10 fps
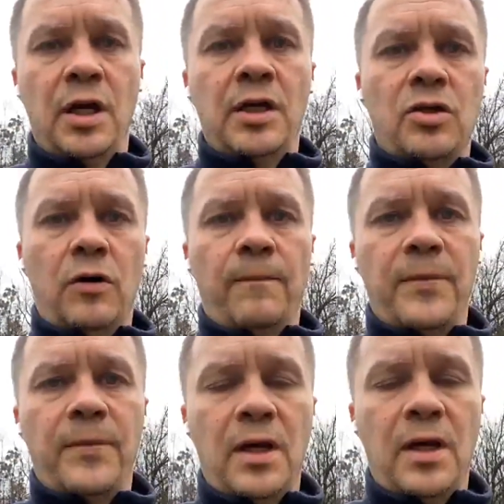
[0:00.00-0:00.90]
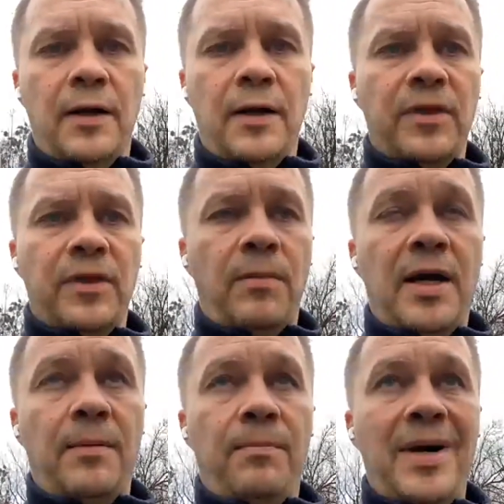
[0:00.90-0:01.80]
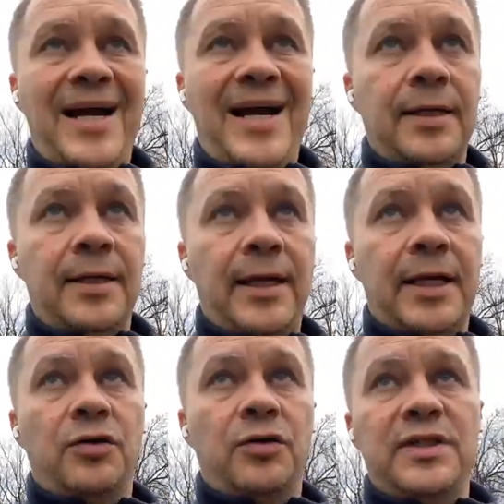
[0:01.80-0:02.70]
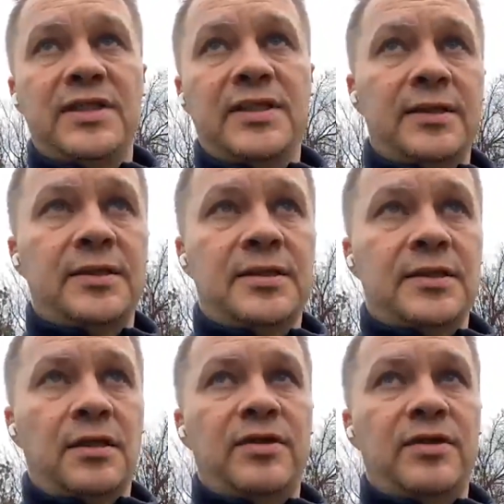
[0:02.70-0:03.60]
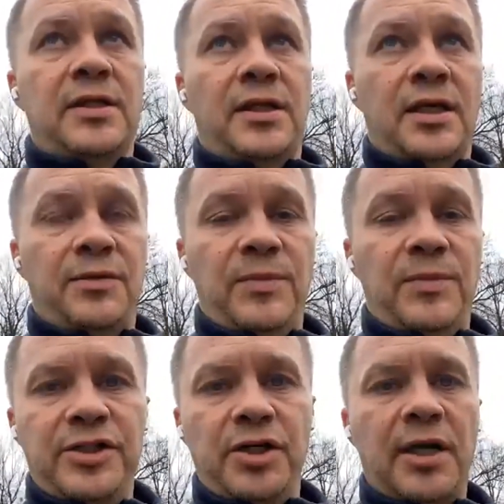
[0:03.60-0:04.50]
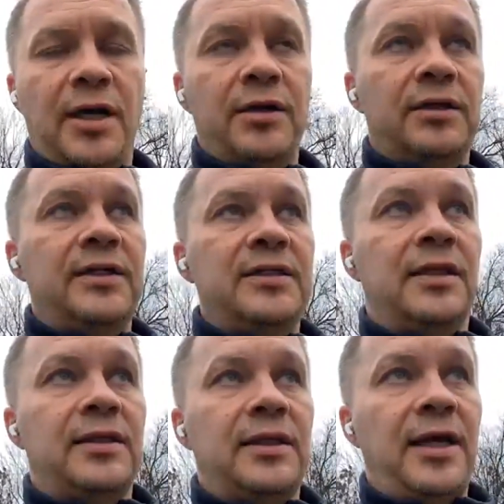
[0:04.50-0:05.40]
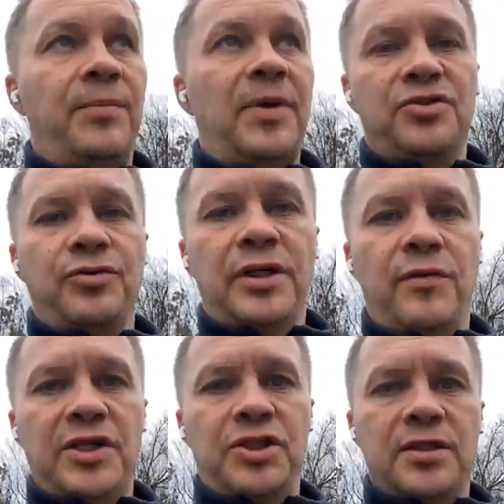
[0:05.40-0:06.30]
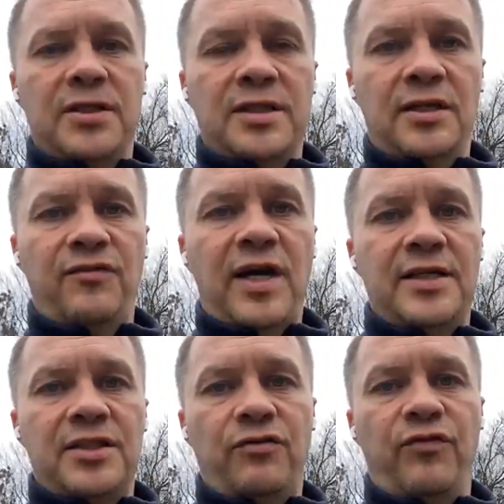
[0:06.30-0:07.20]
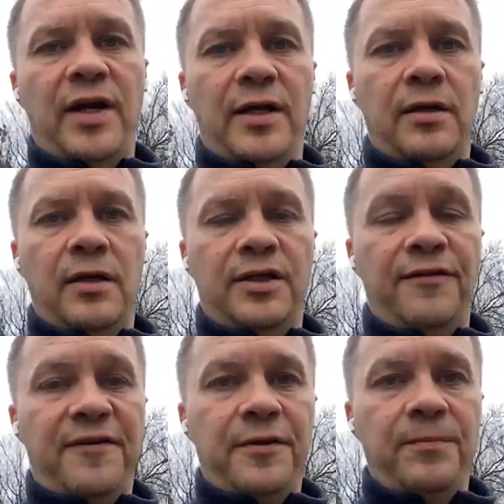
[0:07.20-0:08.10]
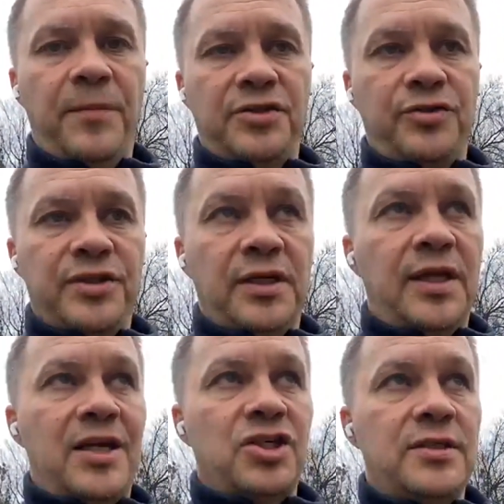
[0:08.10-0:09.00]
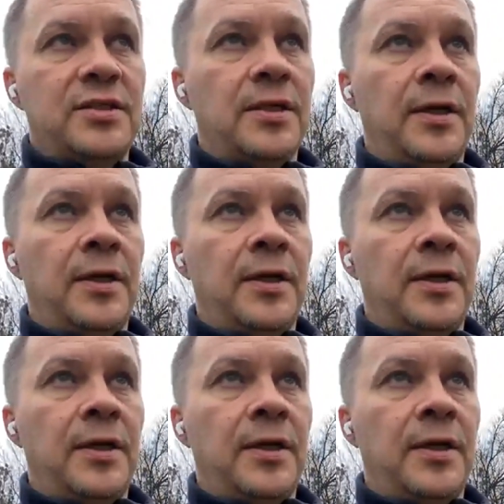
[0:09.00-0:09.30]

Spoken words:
So my connection with this with the administration currently is that I am answering questions as an advisor when different ministries engage us,